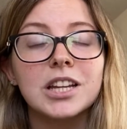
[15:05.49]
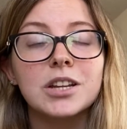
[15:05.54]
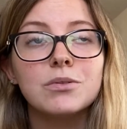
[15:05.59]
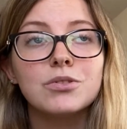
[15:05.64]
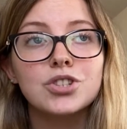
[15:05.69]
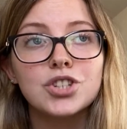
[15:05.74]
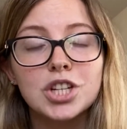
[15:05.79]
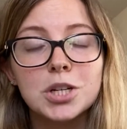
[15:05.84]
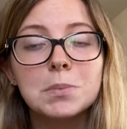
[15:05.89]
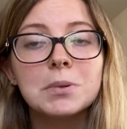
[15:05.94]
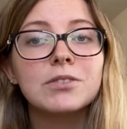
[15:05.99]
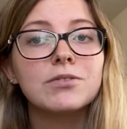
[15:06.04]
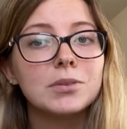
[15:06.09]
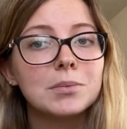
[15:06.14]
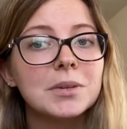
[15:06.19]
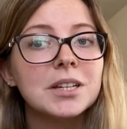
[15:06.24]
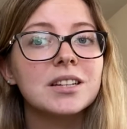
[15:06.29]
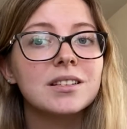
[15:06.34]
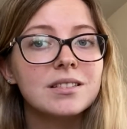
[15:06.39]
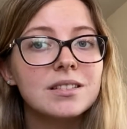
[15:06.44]
It was cheaper for
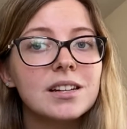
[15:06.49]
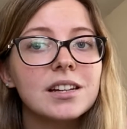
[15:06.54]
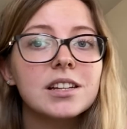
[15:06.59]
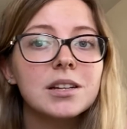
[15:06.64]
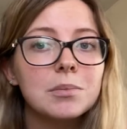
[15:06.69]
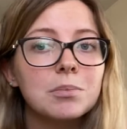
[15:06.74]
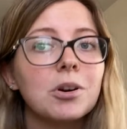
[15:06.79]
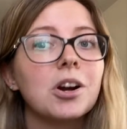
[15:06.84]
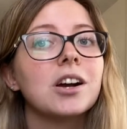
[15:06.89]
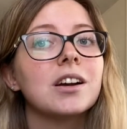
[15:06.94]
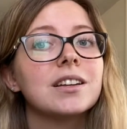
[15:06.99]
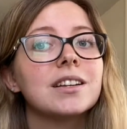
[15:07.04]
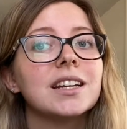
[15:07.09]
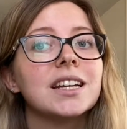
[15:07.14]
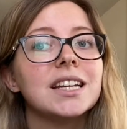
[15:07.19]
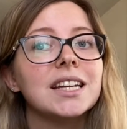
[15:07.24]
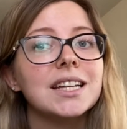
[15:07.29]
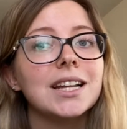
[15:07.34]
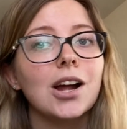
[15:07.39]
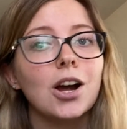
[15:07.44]
me to study abroad
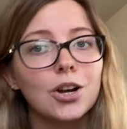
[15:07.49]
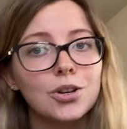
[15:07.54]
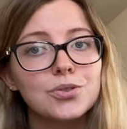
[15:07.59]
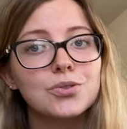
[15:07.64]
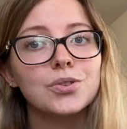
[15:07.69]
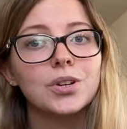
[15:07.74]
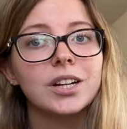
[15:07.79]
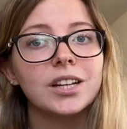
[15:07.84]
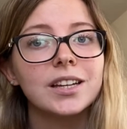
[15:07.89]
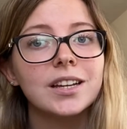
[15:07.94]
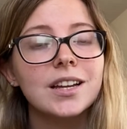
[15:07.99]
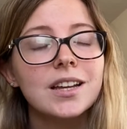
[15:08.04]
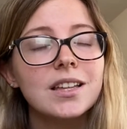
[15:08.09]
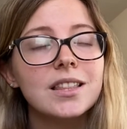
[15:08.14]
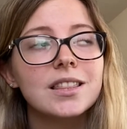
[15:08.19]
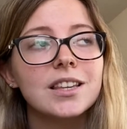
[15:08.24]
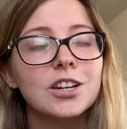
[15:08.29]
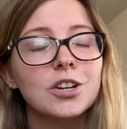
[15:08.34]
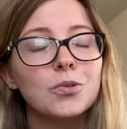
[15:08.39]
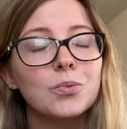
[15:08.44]
in Australia
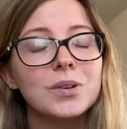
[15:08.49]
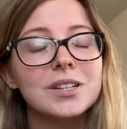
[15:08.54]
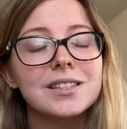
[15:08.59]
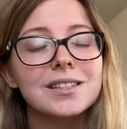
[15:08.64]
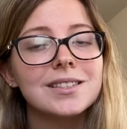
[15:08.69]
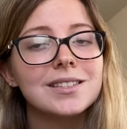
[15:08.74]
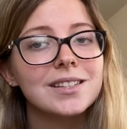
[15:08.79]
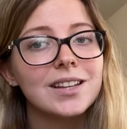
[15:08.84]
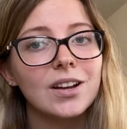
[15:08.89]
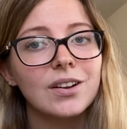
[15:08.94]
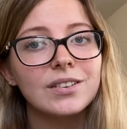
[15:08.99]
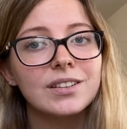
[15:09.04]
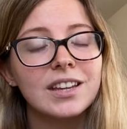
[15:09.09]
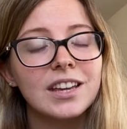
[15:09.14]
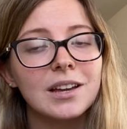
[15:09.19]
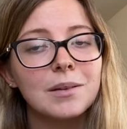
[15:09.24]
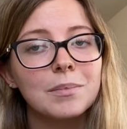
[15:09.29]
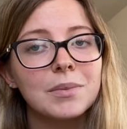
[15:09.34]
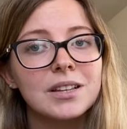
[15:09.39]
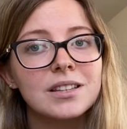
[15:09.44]
than it was to stay on
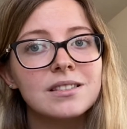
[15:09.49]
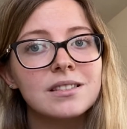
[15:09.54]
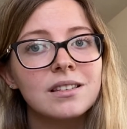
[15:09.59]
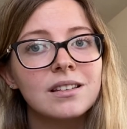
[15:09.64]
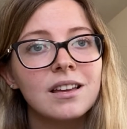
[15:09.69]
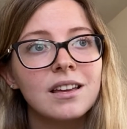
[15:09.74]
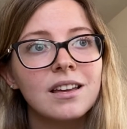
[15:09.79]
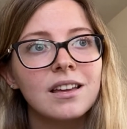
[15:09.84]
campus